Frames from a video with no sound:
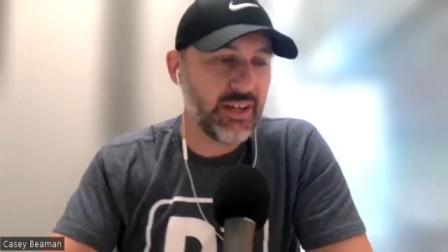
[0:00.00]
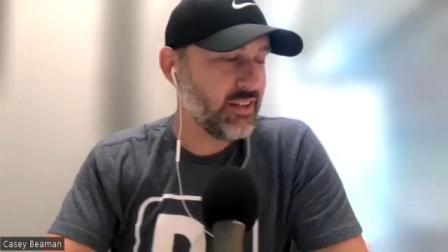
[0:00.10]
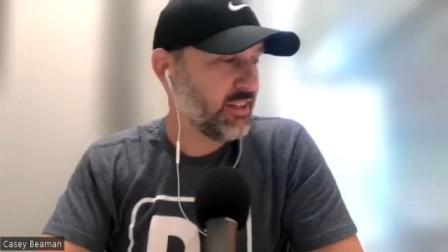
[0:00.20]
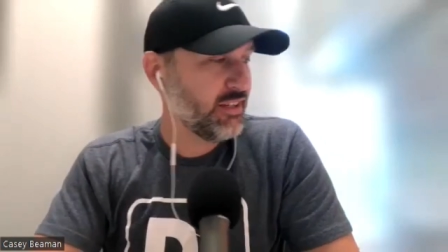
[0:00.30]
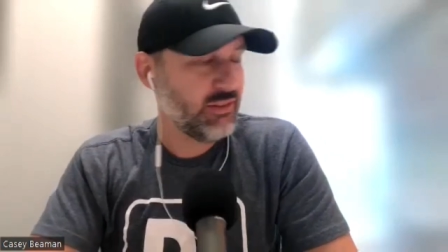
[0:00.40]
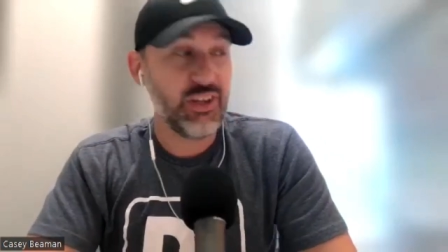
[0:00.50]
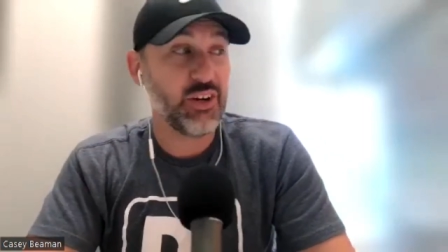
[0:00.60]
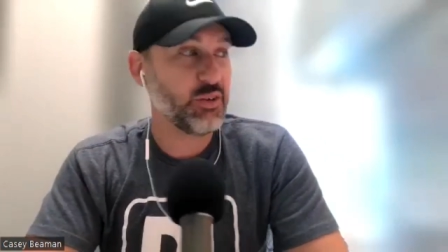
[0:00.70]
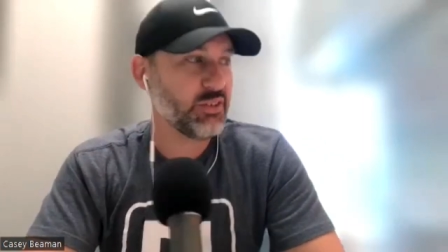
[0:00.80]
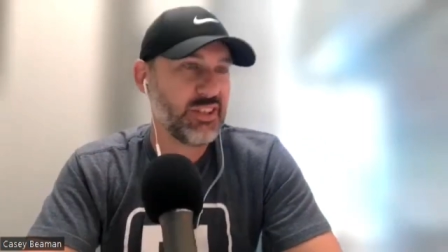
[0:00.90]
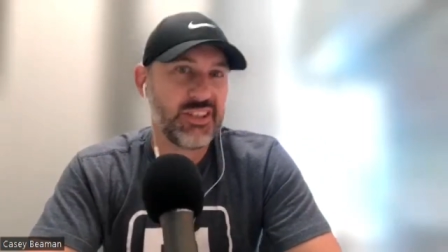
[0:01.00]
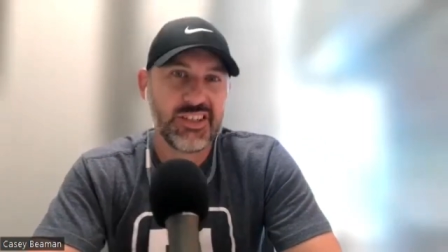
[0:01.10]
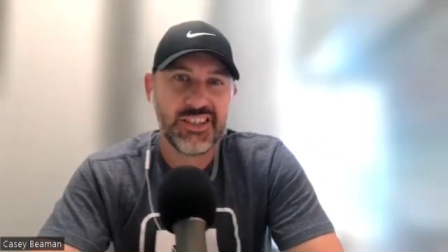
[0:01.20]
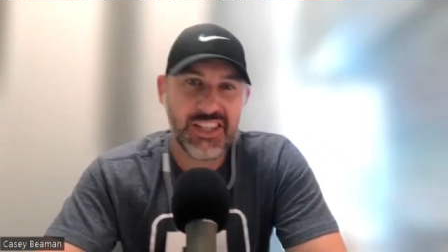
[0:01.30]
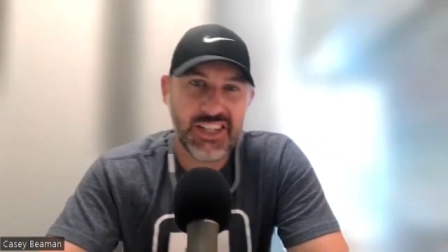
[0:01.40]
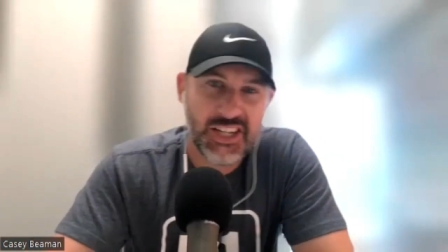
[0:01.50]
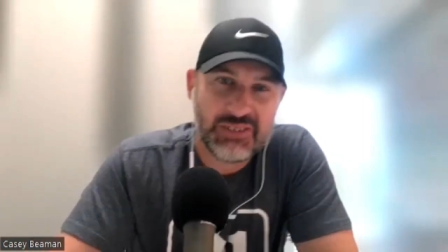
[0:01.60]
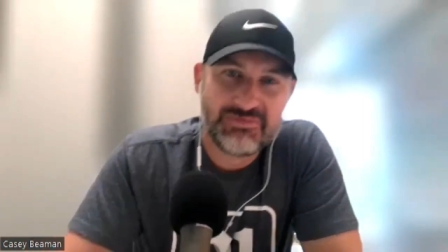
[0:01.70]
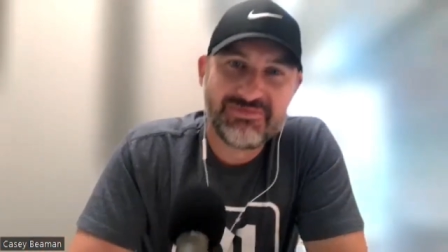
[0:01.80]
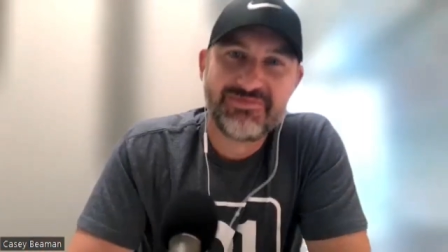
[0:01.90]
Week, so yeah.
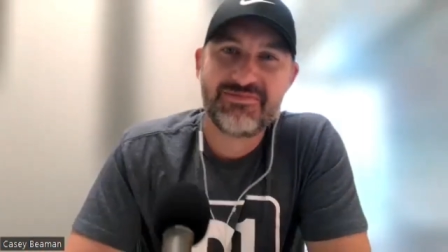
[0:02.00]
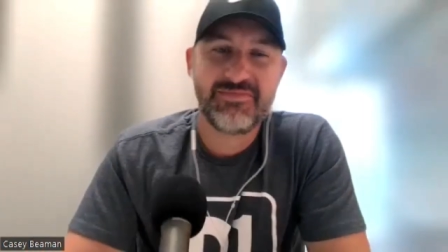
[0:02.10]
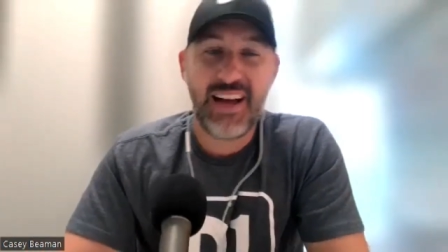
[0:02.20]
Um,